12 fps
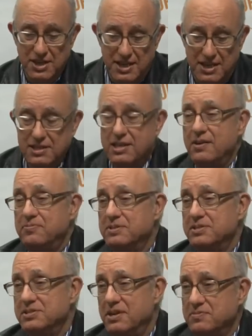he left
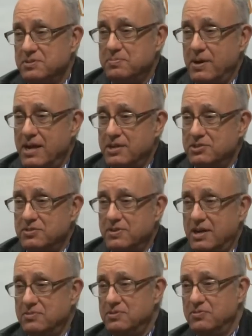with a severance package of
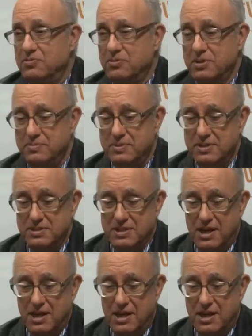$140 million.